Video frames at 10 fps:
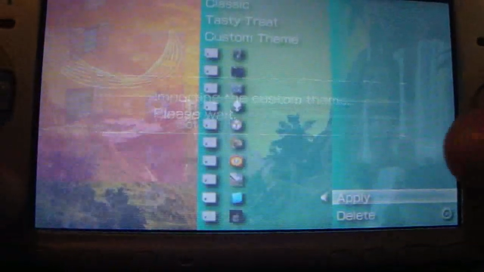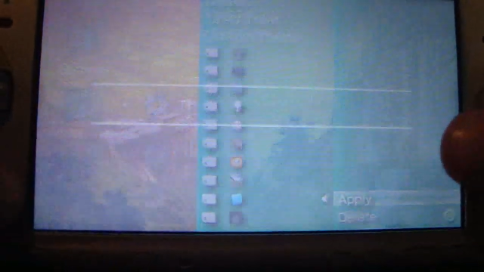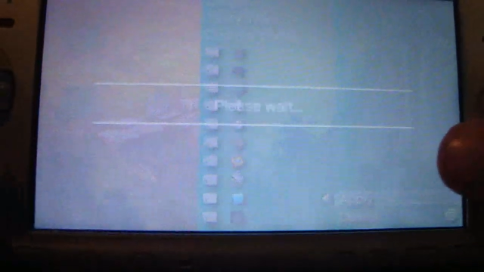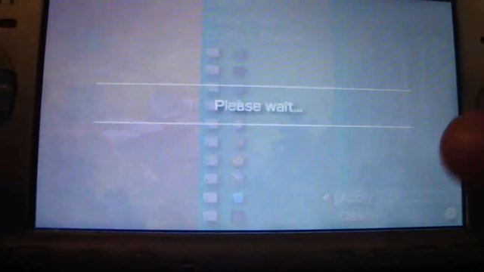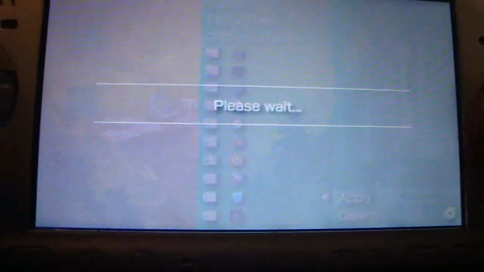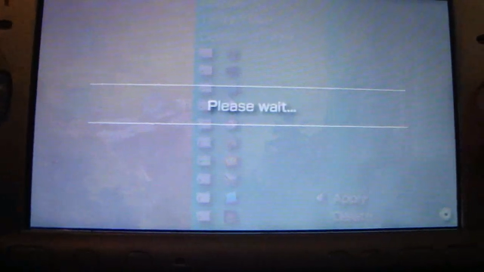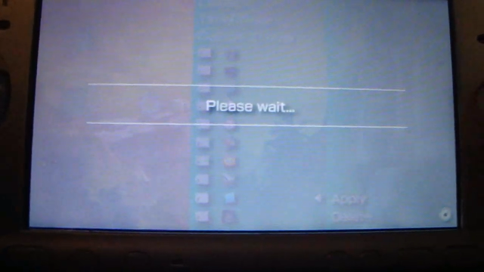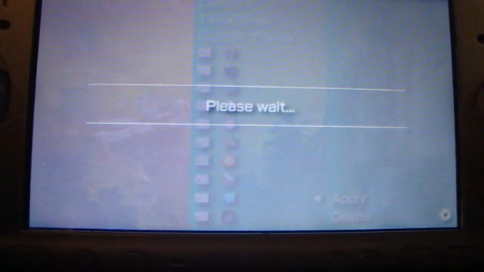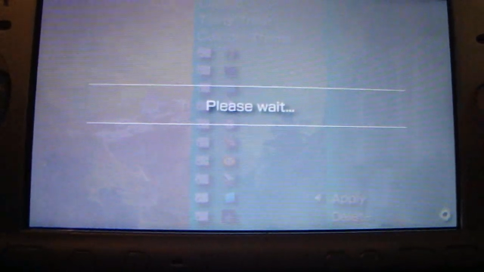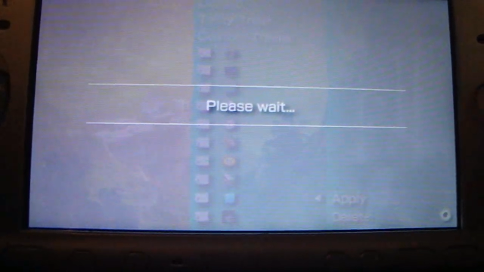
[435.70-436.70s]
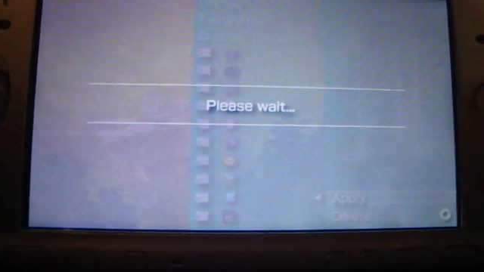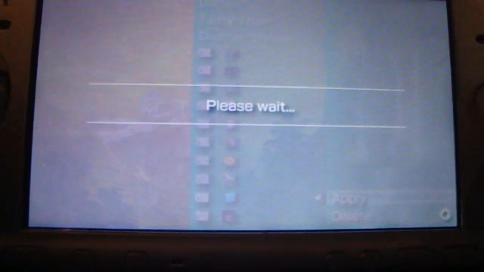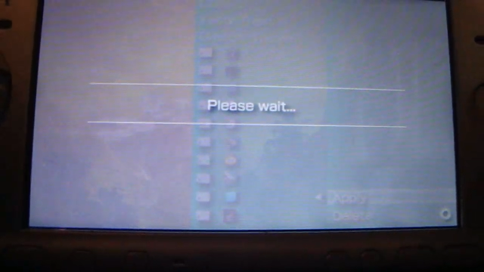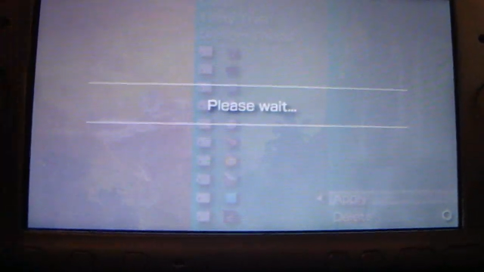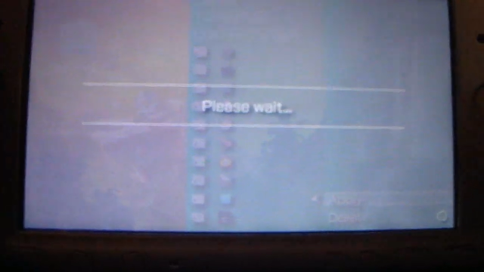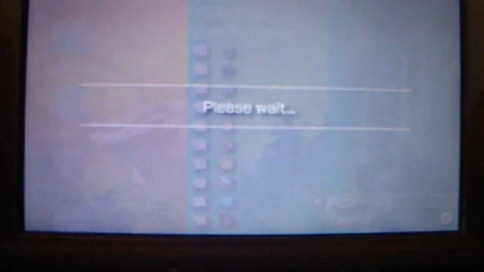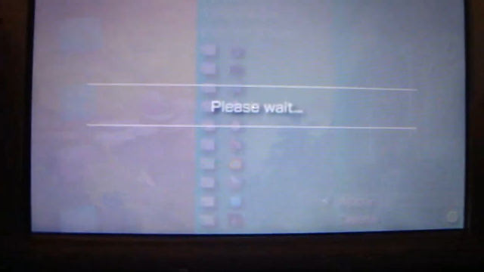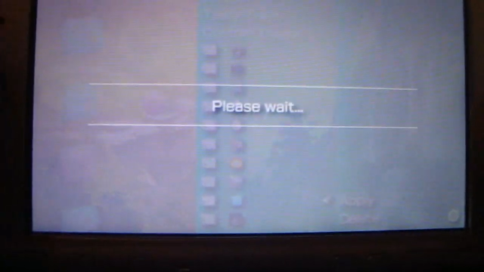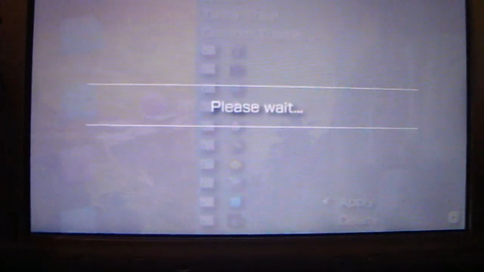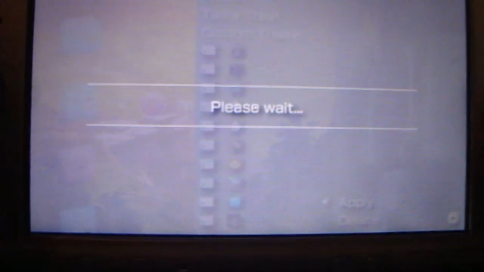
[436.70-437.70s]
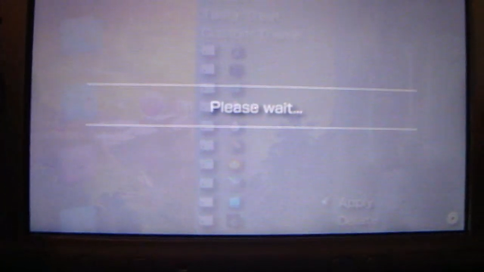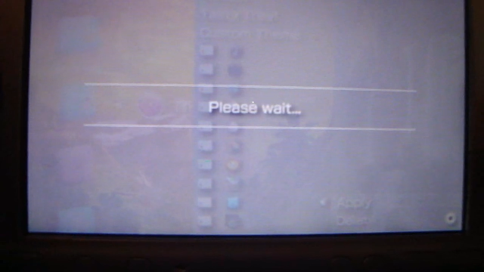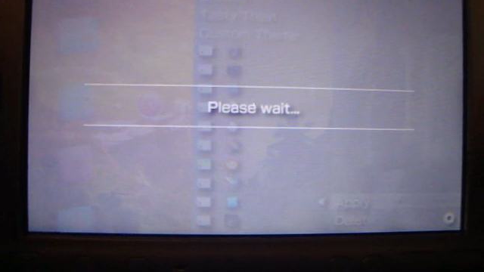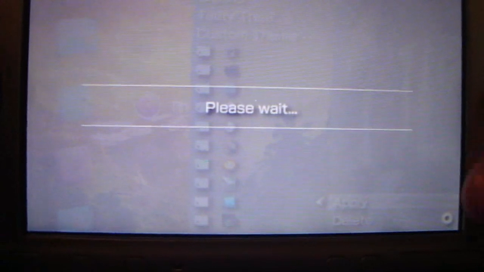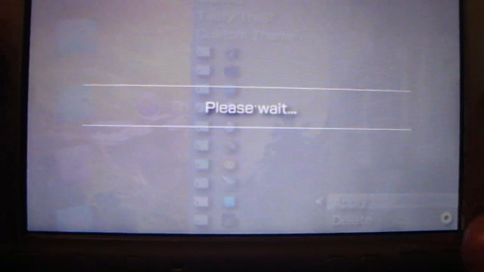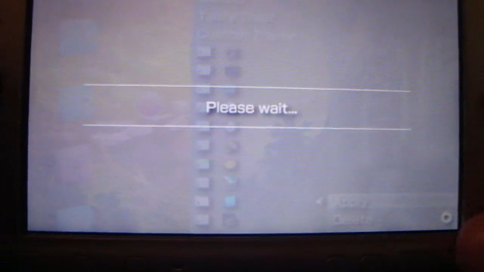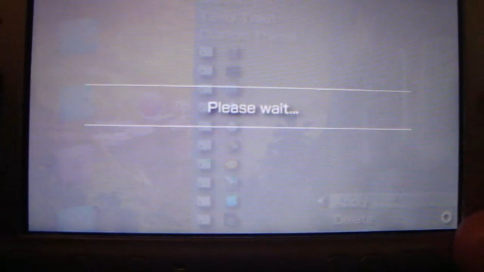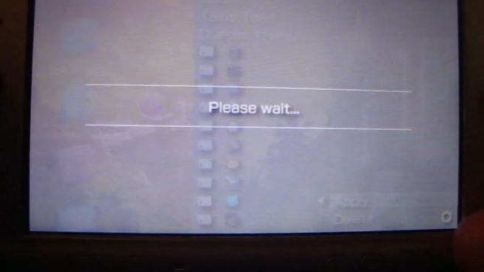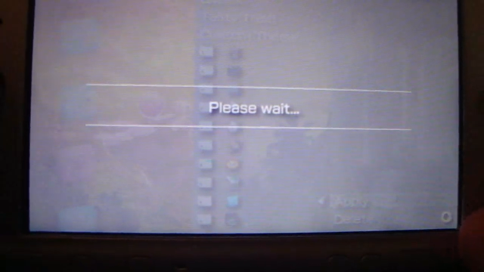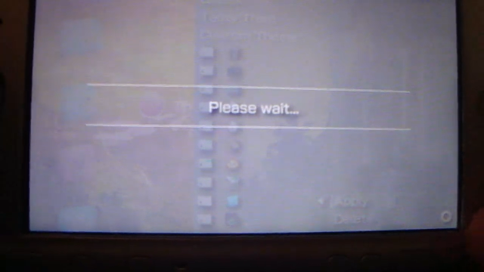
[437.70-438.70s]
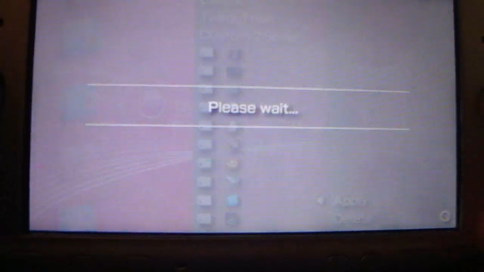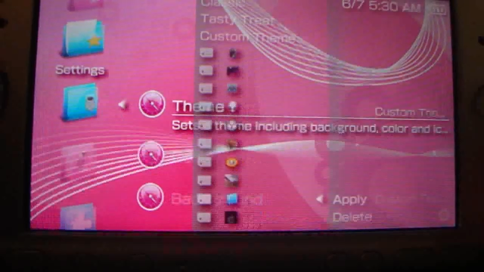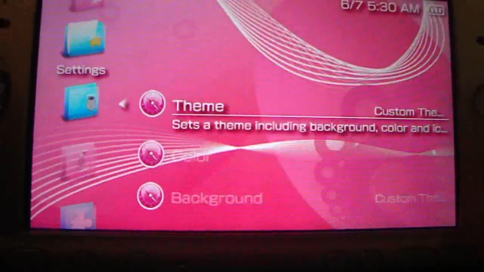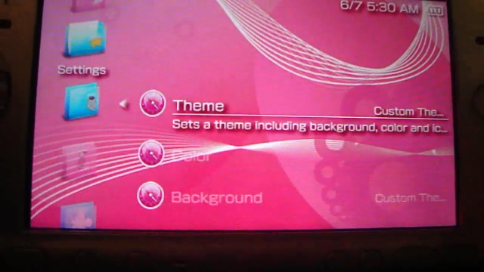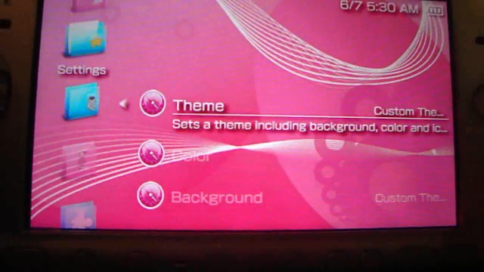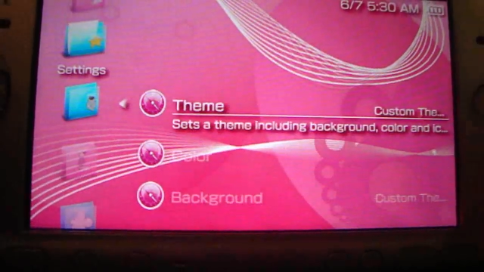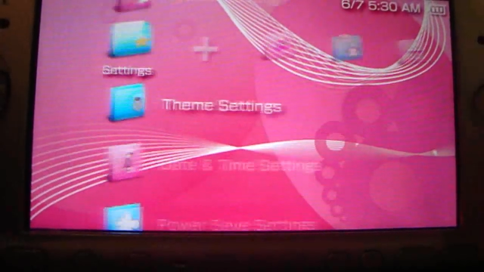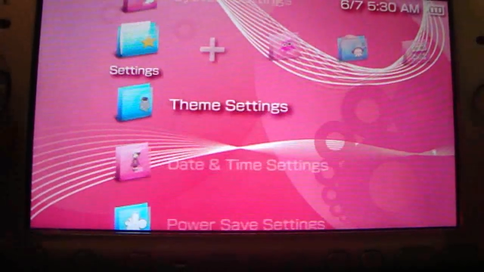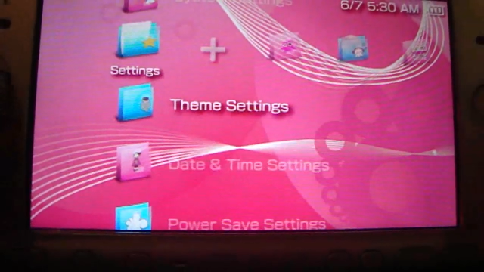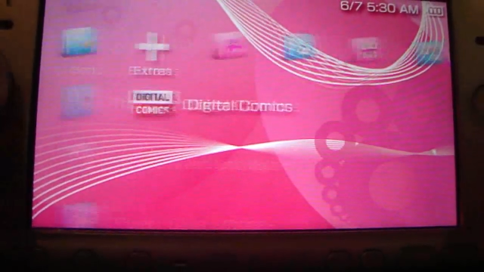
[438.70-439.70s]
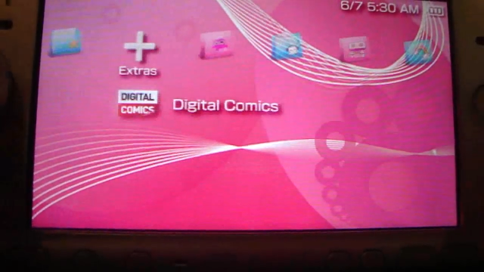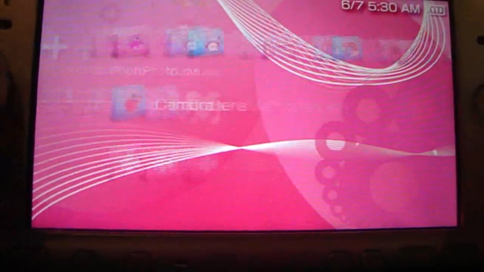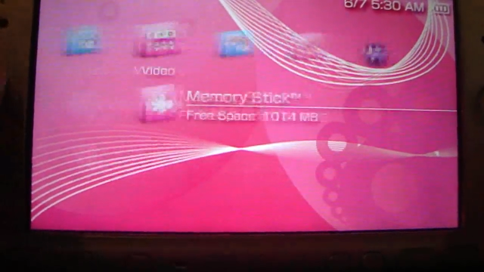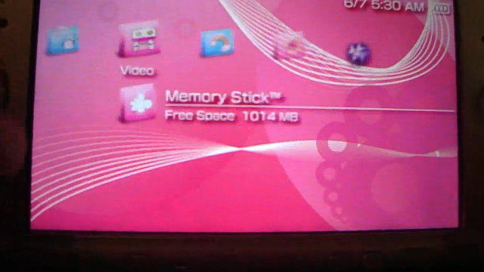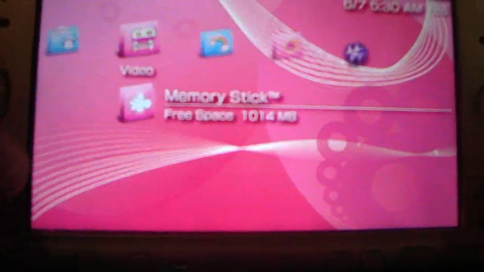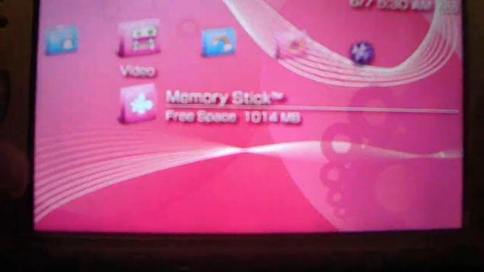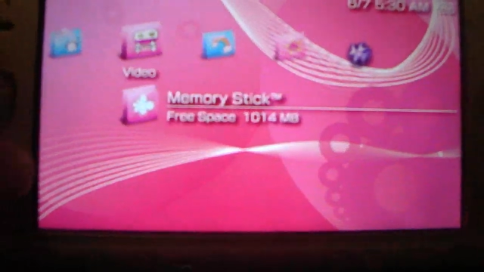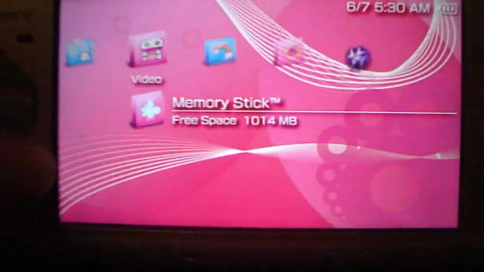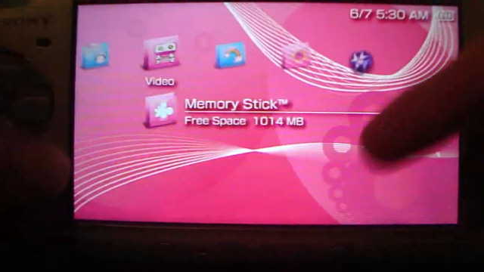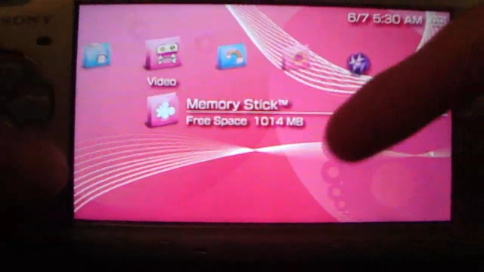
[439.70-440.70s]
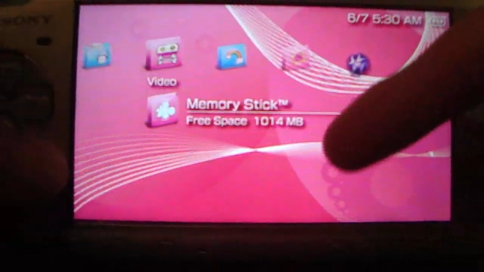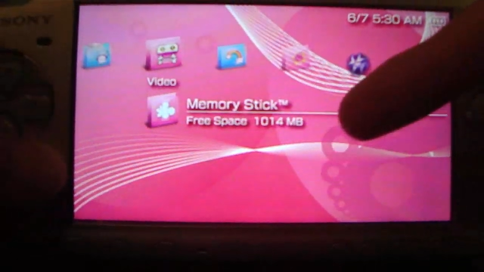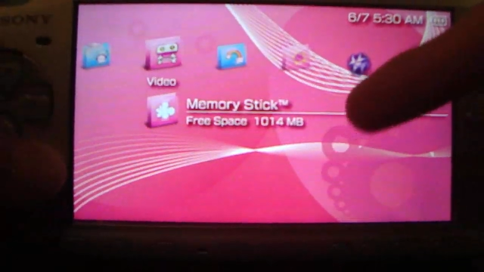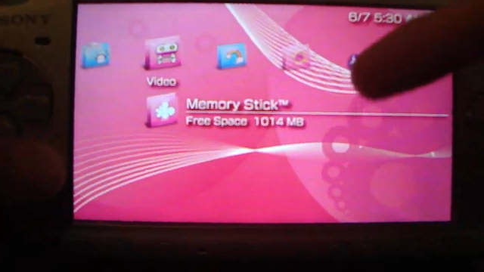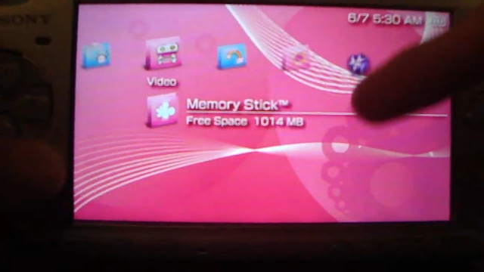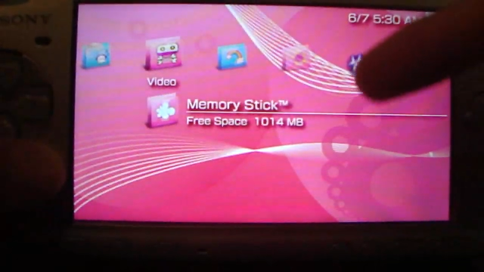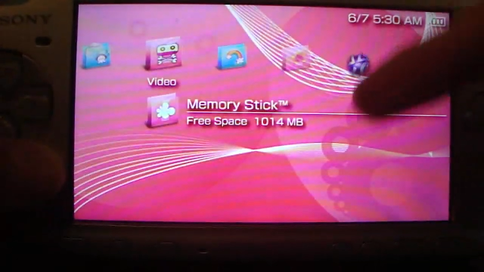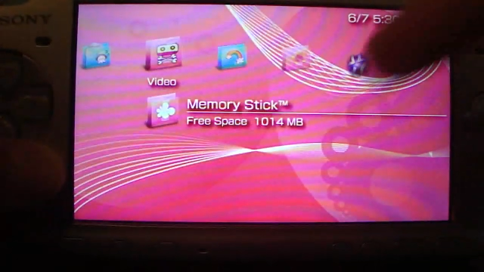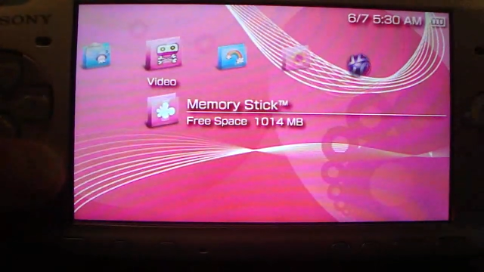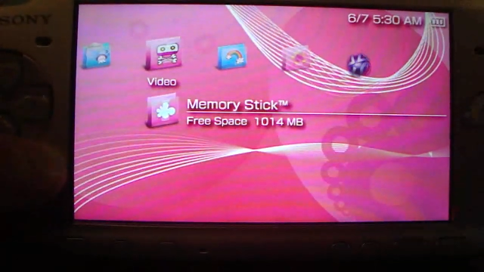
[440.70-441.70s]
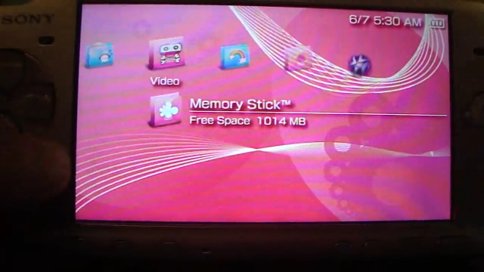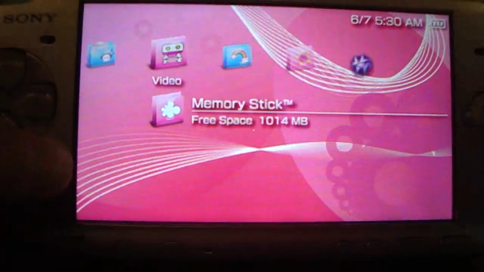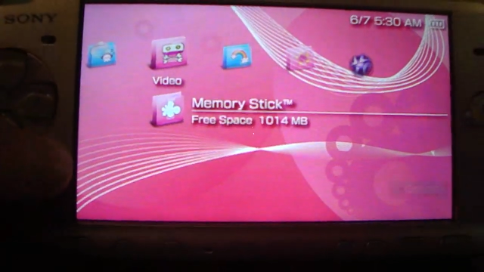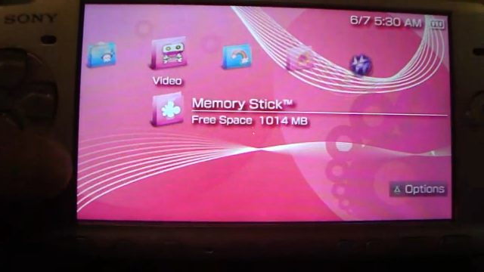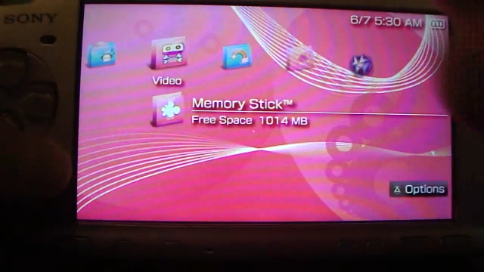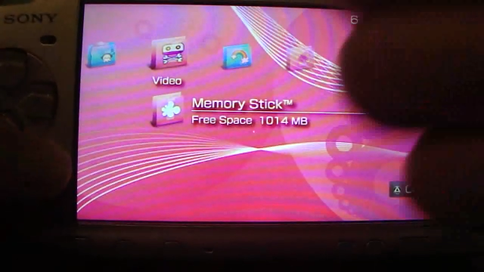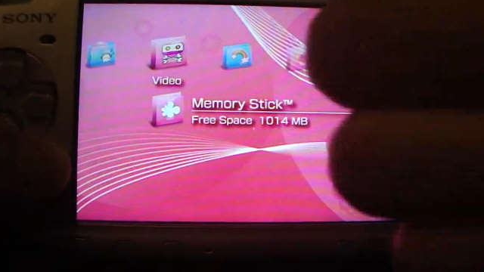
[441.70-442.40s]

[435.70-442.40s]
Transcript: Nobody's mouth can be seen.